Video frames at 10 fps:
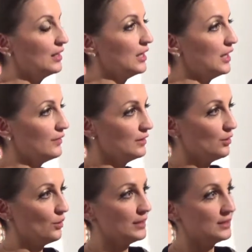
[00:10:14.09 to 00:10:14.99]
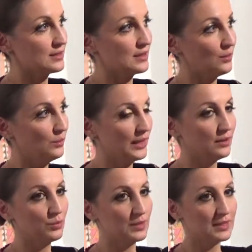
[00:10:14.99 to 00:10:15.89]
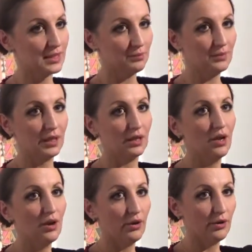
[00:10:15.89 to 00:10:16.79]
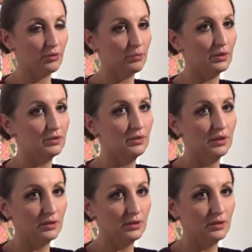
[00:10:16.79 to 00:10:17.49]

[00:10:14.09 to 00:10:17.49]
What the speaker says: even though it is now linked with something horrible,